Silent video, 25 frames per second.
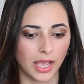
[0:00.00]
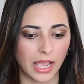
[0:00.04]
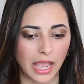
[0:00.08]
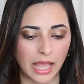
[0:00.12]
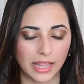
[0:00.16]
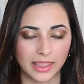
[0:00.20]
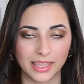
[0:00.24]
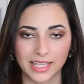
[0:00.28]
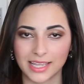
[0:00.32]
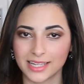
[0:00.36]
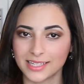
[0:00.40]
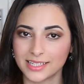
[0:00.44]

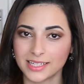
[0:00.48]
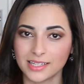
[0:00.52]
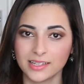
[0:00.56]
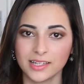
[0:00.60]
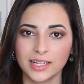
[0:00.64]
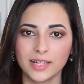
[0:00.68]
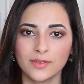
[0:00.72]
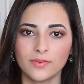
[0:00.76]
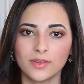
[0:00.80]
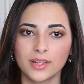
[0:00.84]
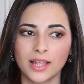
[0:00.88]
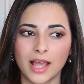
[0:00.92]
And they
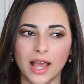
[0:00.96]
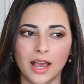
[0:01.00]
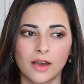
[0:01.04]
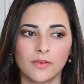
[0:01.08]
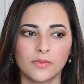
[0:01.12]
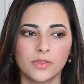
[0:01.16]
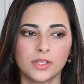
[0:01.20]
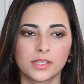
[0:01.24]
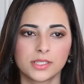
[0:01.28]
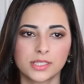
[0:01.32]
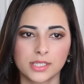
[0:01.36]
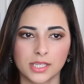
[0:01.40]
didn't even
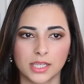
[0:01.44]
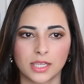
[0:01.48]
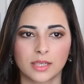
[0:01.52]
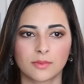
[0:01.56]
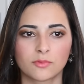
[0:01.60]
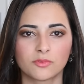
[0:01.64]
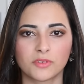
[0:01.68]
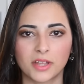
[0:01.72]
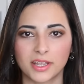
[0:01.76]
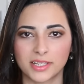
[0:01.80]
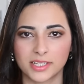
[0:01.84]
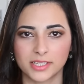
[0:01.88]
have the
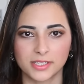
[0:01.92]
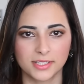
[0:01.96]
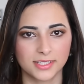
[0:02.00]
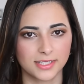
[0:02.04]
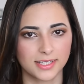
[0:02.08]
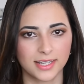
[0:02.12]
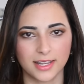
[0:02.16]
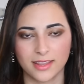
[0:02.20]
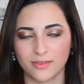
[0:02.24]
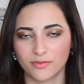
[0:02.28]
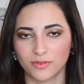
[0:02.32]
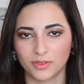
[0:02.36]
team ready
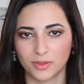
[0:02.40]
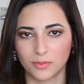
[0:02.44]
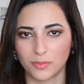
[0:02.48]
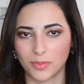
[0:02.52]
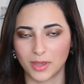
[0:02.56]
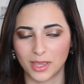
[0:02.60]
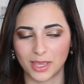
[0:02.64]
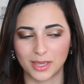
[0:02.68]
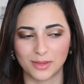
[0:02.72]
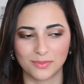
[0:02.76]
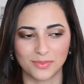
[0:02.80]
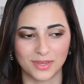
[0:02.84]
to deliver the
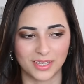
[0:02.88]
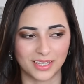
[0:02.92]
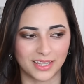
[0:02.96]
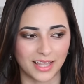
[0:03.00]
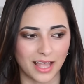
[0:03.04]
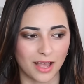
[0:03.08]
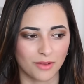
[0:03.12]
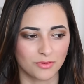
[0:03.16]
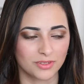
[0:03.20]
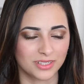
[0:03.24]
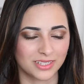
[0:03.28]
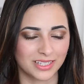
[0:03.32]
baby.
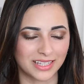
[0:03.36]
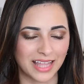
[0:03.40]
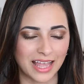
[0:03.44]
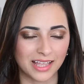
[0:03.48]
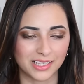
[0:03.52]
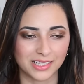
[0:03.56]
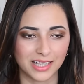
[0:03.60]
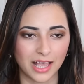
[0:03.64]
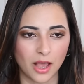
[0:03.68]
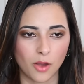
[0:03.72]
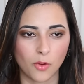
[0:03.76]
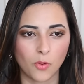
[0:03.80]

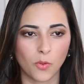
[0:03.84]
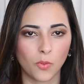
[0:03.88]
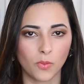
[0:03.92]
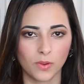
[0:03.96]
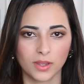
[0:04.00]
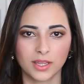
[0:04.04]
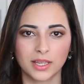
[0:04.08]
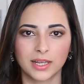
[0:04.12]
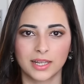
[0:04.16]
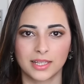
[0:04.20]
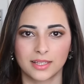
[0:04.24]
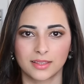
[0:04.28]
That's how
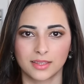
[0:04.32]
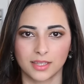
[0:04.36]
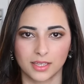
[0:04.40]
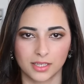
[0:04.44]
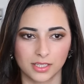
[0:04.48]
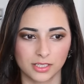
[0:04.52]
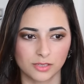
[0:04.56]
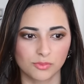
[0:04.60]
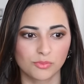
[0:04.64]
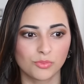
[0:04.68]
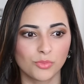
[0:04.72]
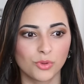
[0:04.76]
quickly
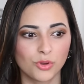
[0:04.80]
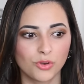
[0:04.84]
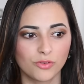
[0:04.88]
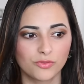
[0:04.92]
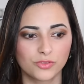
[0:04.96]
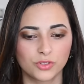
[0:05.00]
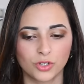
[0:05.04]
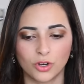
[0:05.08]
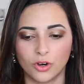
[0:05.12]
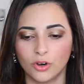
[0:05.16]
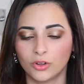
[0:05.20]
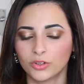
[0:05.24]
things
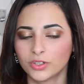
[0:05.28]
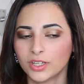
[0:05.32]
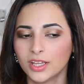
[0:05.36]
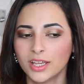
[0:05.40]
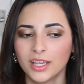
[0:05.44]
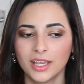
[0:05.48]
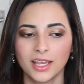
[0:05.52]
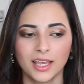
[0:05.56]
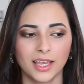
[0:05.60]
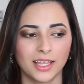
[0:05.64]
moved on.